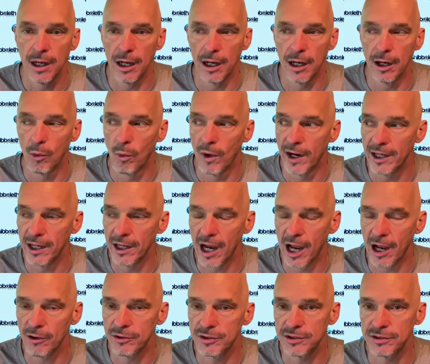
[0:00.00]
Uh, weight
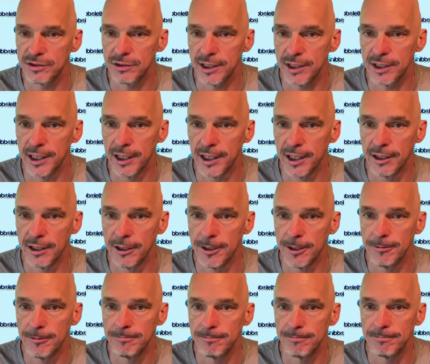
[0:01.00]
loss,
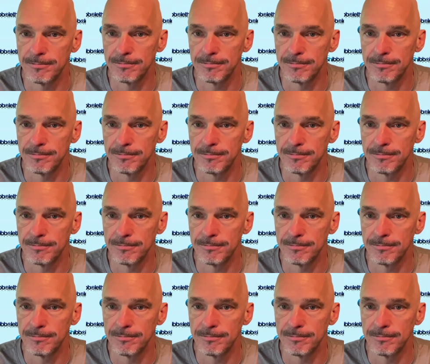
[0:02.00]
um,